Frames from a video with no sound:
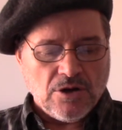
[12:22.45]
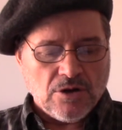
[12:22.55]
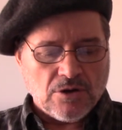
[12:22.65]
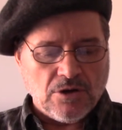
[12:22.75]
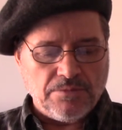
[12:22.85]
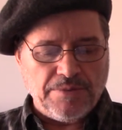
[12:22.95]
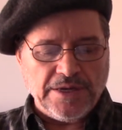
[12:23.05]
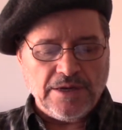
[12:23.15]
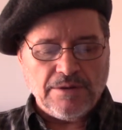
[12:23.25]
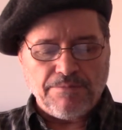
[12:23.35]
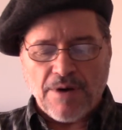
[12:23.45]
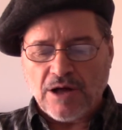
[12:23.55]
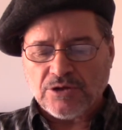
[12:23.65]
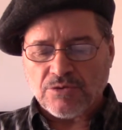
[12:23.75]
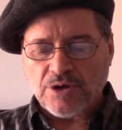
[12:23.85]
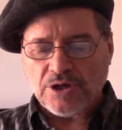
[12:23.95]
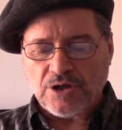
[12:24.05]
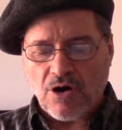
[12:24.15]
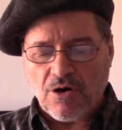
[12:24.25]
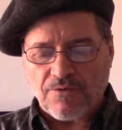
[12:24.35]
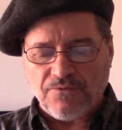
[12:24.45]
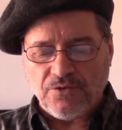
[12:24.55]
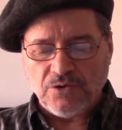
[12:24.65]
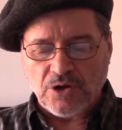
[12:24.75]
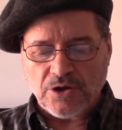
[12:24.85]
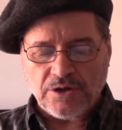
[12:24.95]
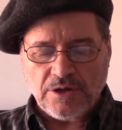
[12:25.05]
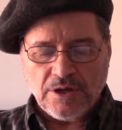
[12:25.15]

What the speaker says: could be battered or fooled